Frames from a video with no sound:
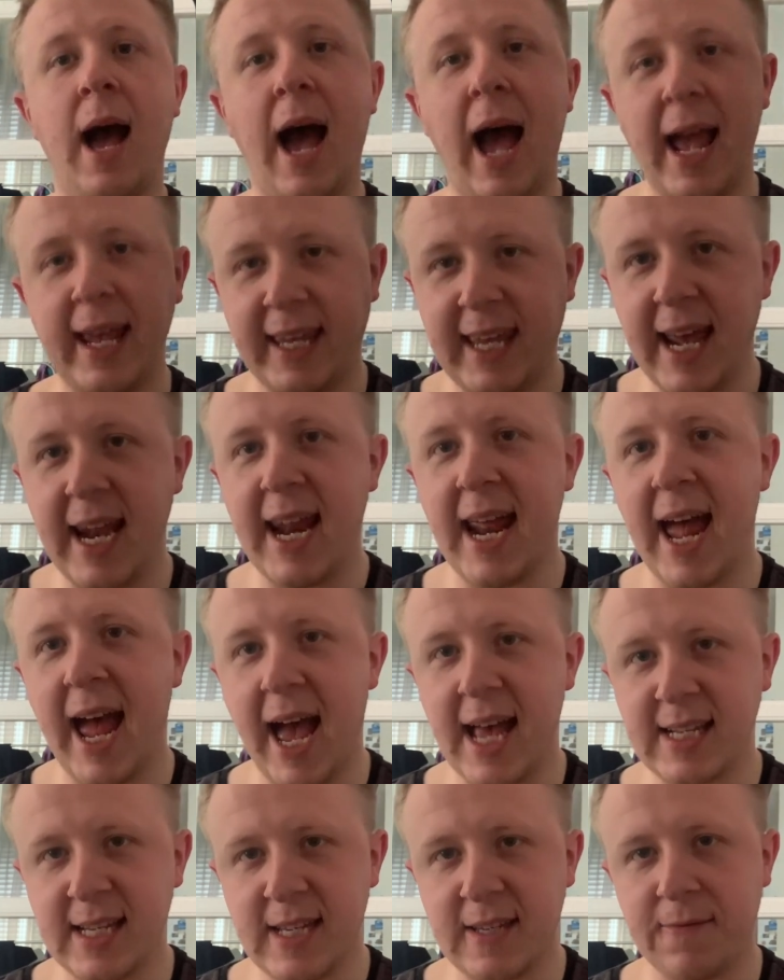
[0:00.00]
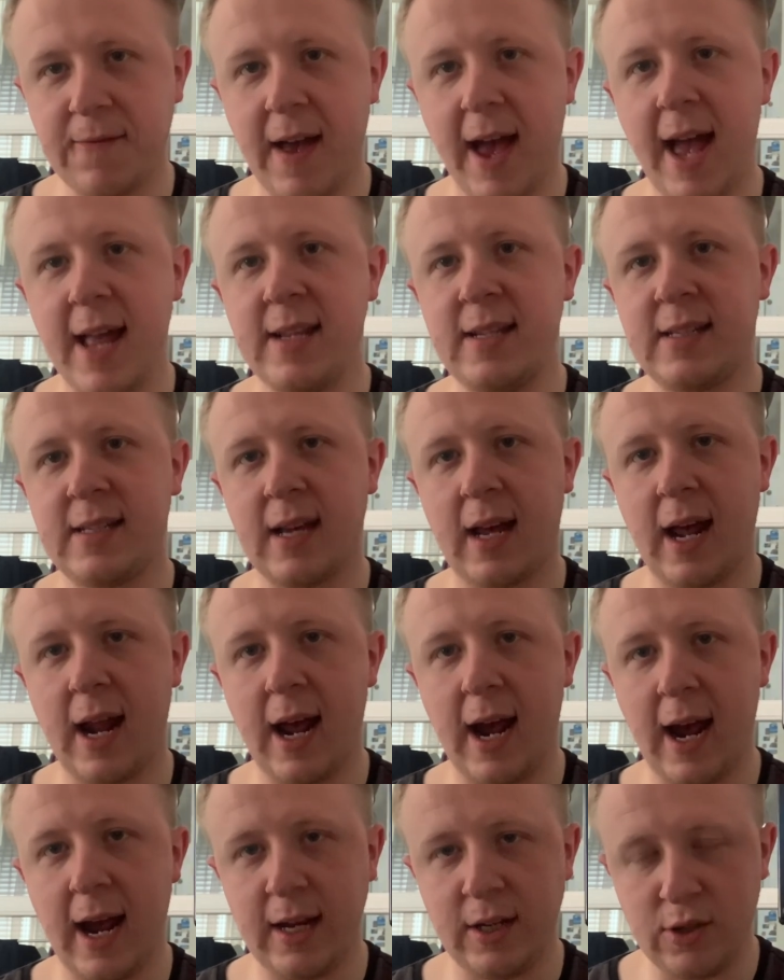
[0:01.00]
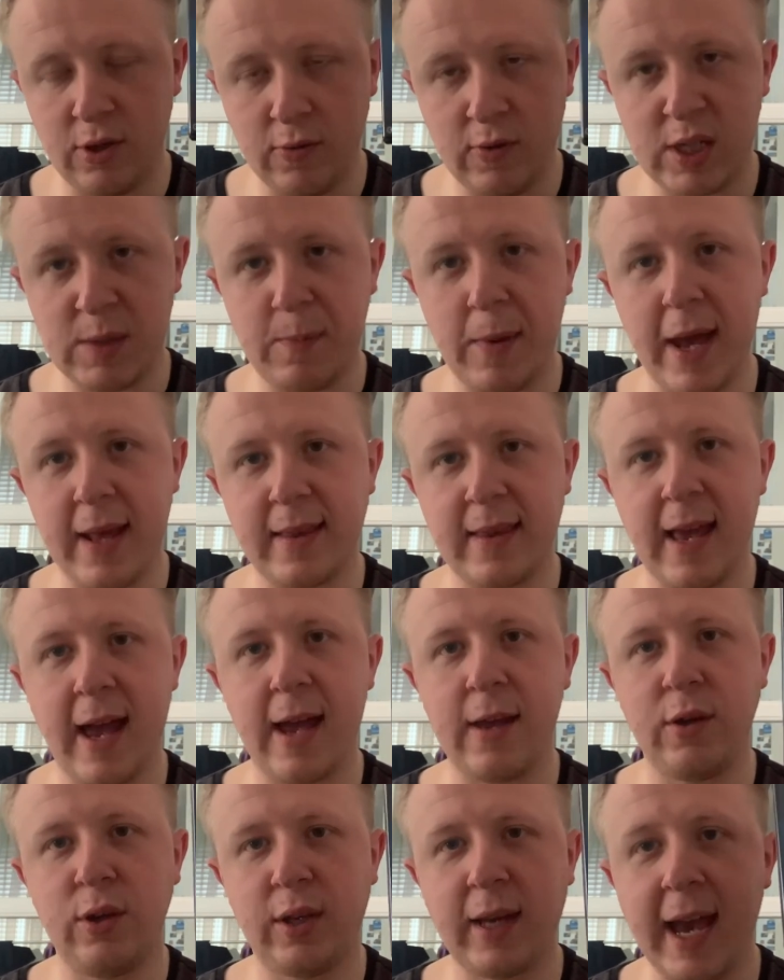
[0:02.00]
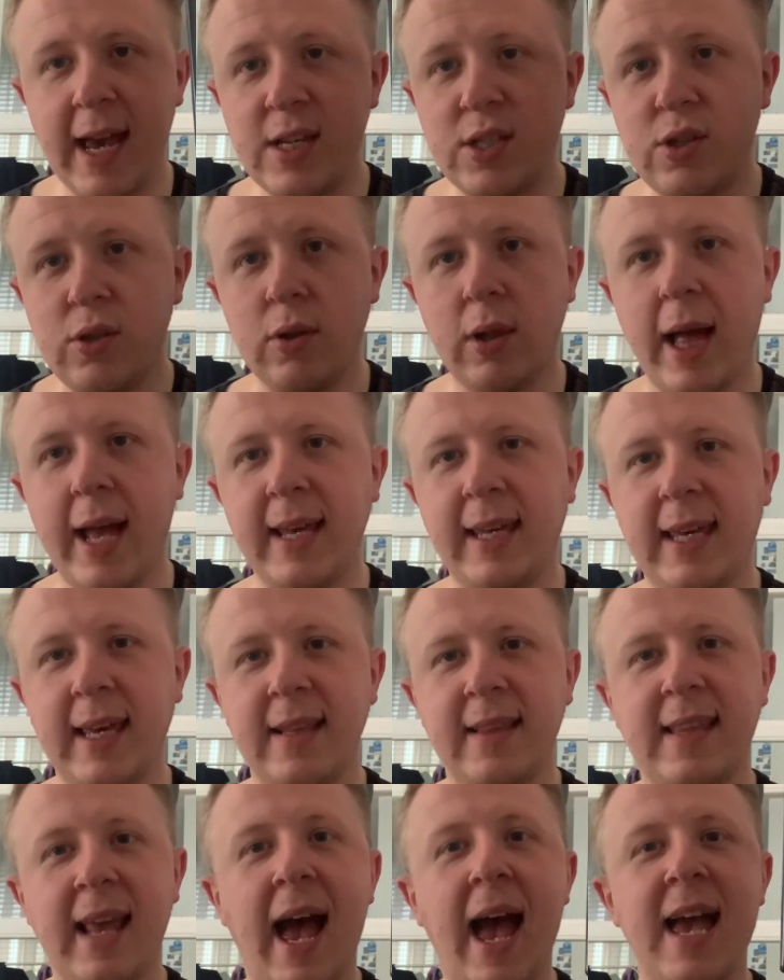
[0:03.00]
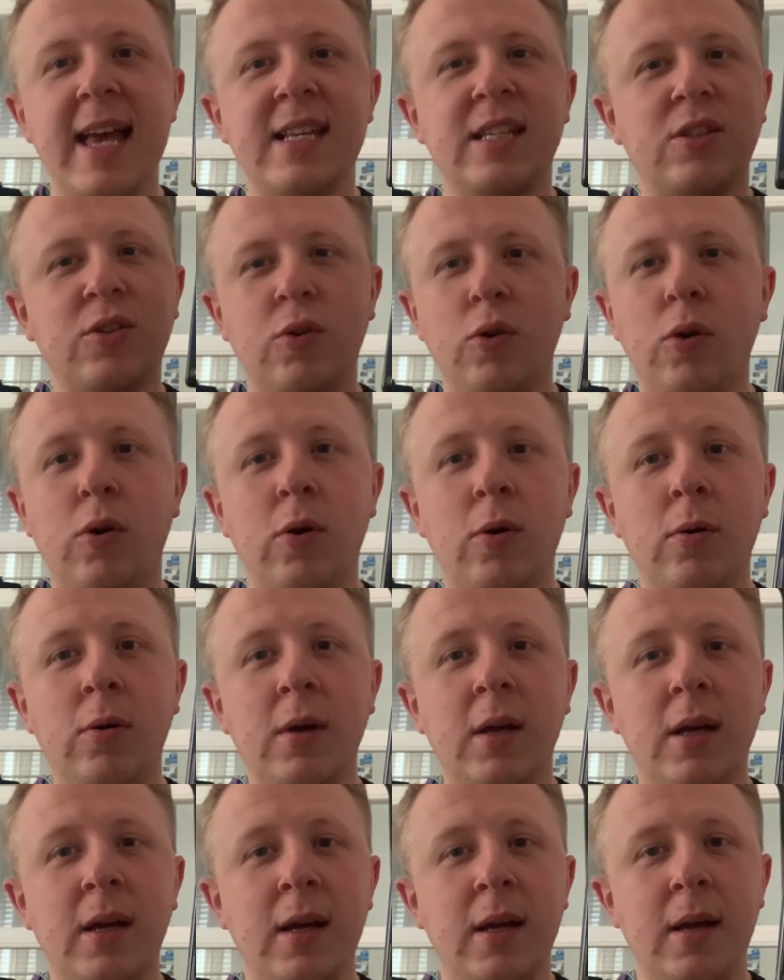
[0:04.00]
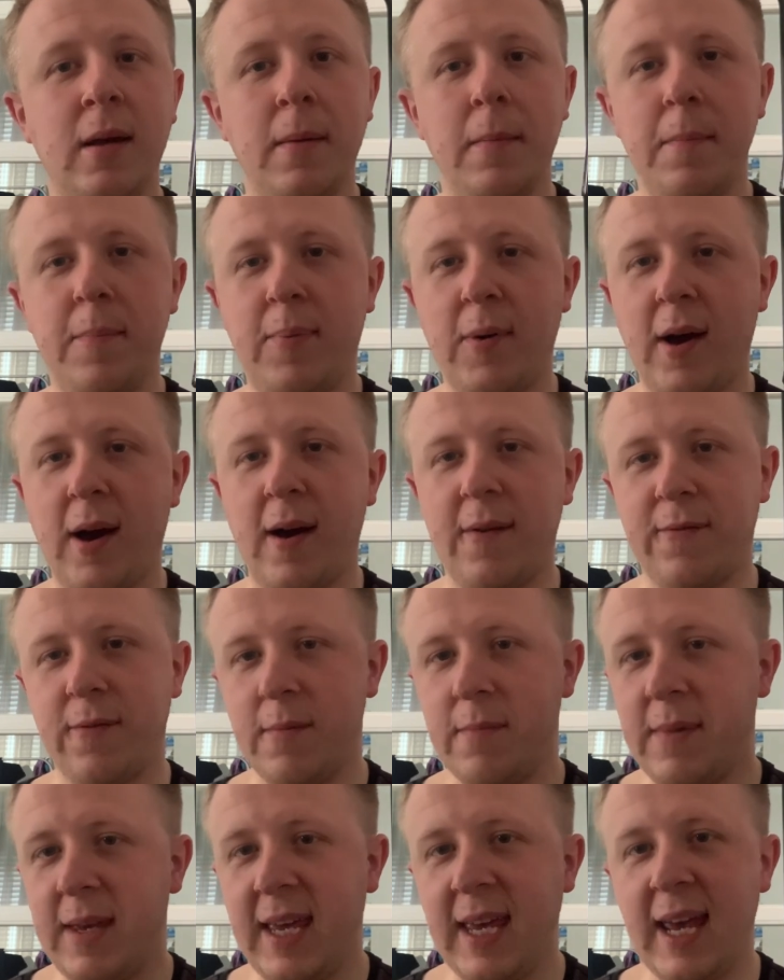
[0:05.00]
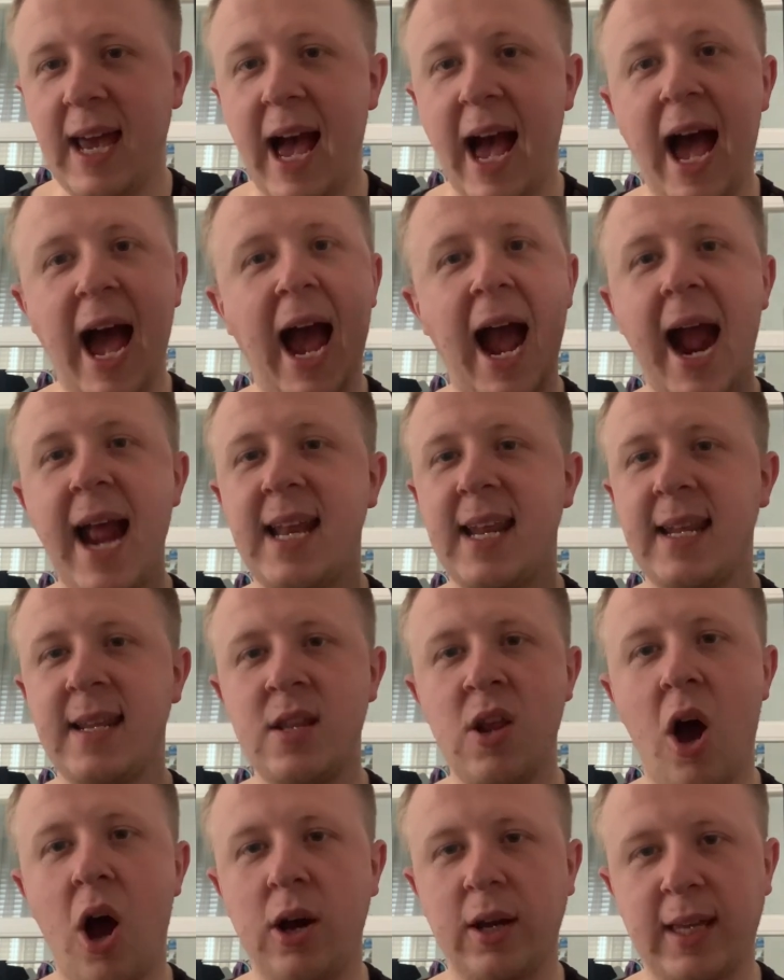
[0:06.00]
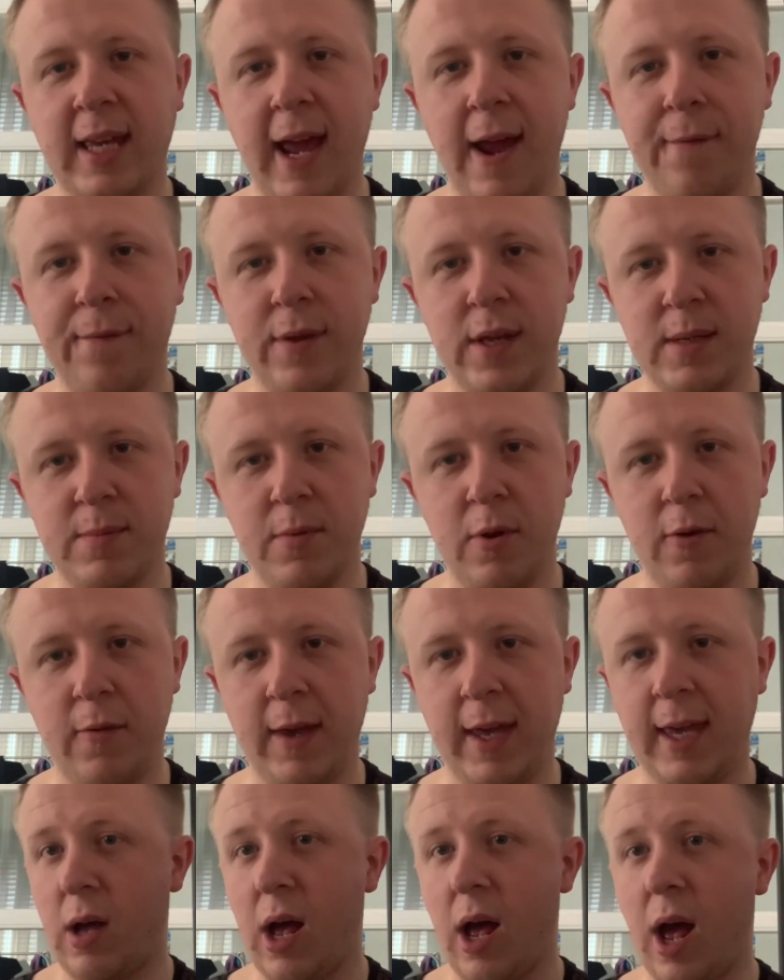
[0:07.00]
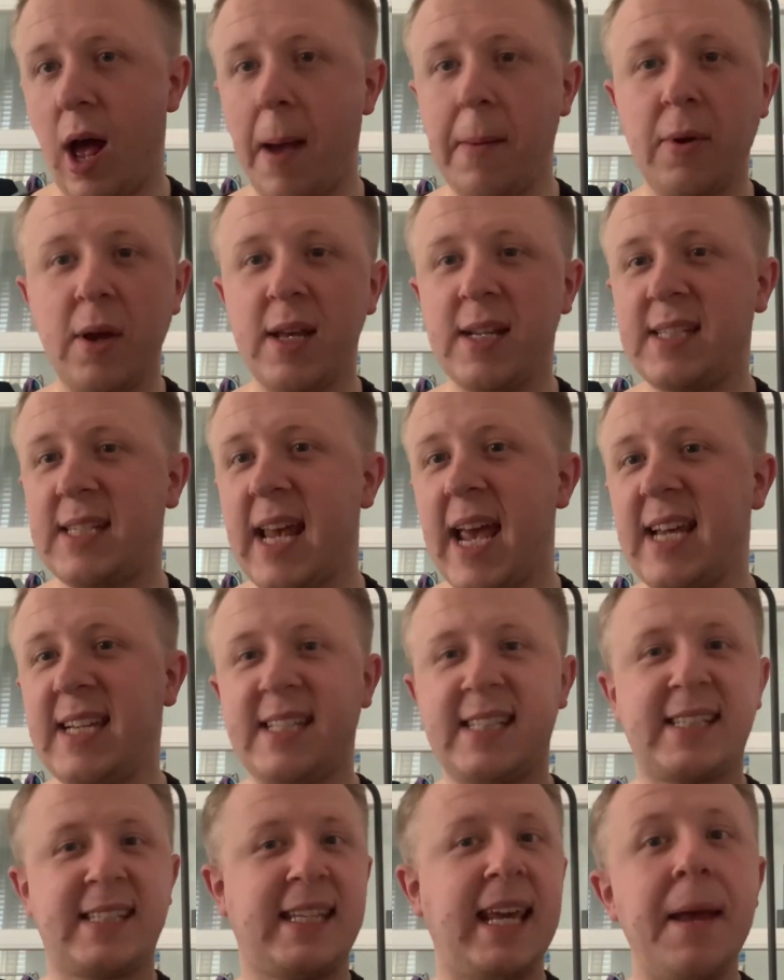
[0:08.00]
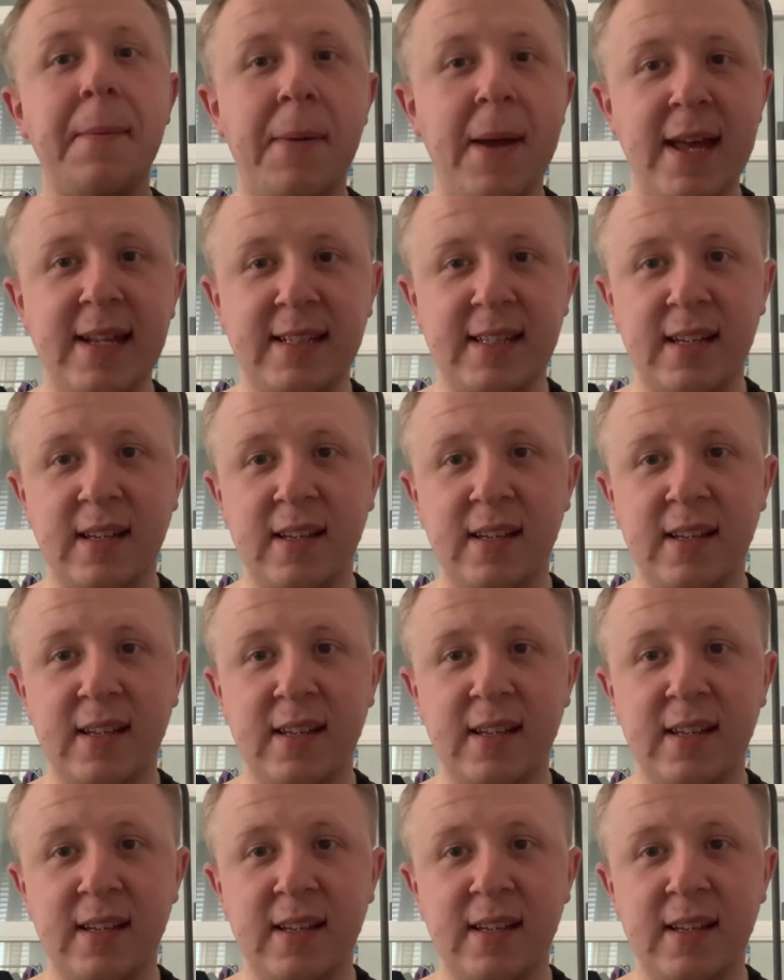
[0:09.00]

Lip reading: I get it has its fans. I do respect that. You guys do like it. That is cool. But for me, I did not care for this movie. I'm going to say skip it.